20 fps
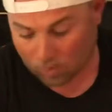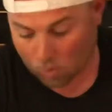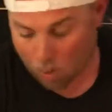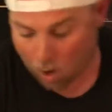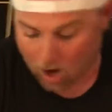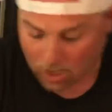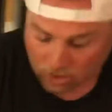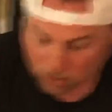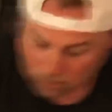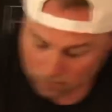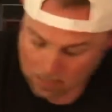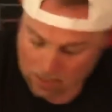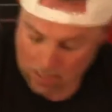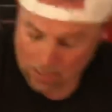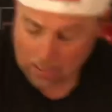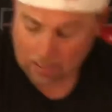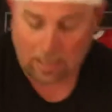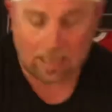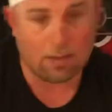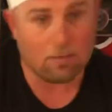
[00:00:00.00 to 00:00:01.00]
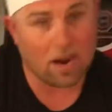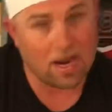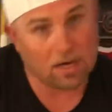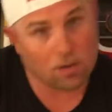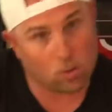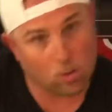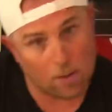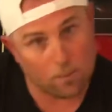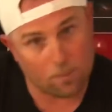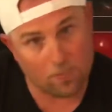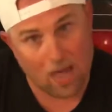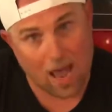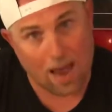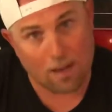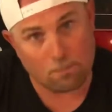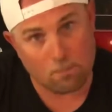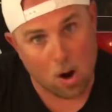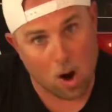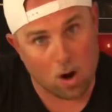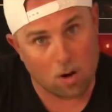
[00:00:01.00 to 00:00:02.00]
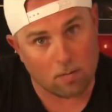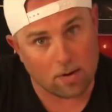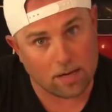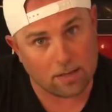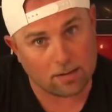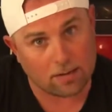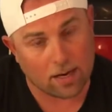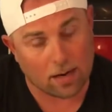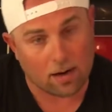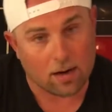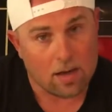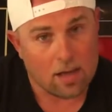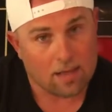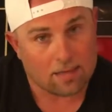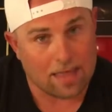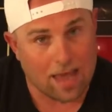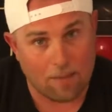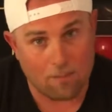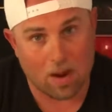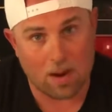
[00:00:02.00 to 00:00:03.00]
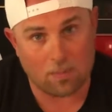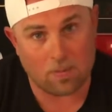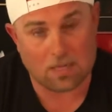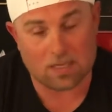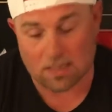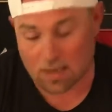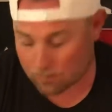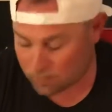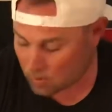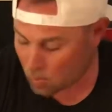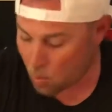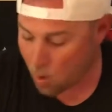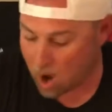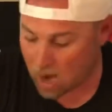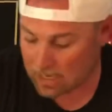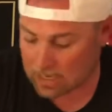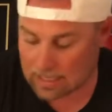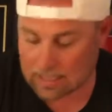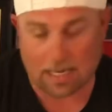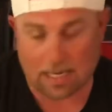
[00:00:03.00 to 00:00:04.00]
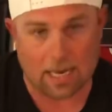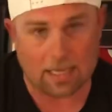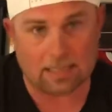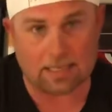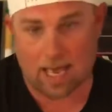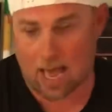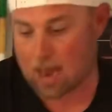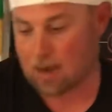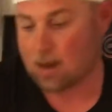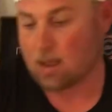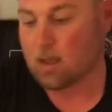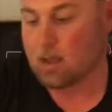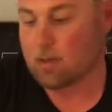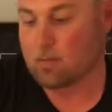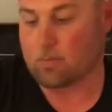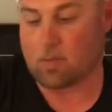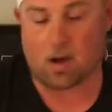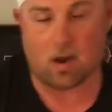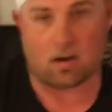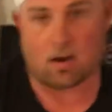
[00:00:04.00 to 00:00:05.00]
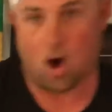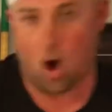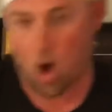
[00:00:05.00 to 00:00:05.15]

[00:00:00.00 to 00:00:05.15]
you watch him, he might grip that part right there. That might be something why he does that, but